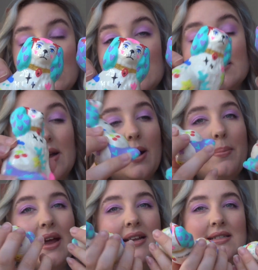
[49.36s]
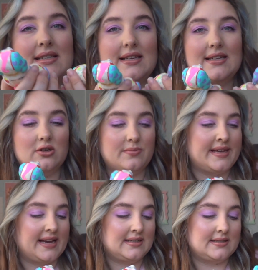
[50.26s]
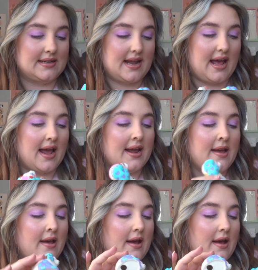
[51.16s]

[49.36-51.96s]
So I painted these up yesterday,